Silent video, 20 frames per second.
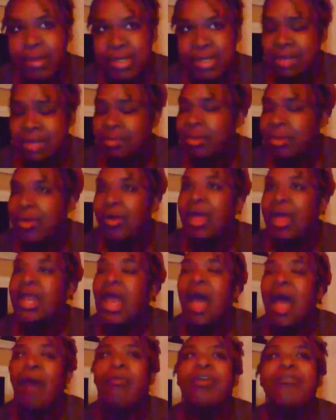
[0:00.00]
could have been gone, and
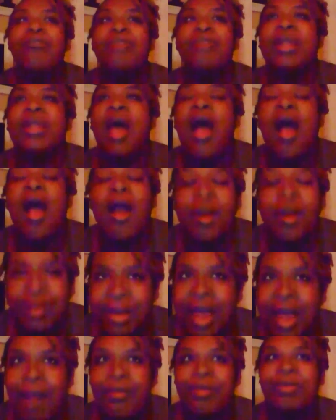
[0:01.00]
I would have been
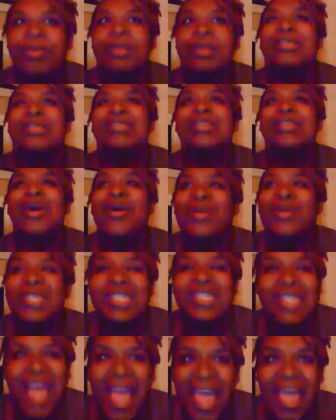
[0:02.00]
hurt. I would have been so
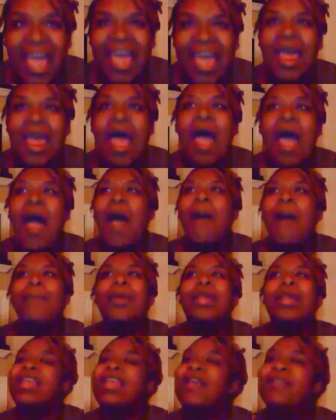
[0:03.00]
sad.
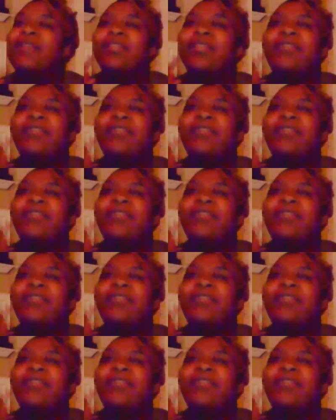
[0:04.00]
But even the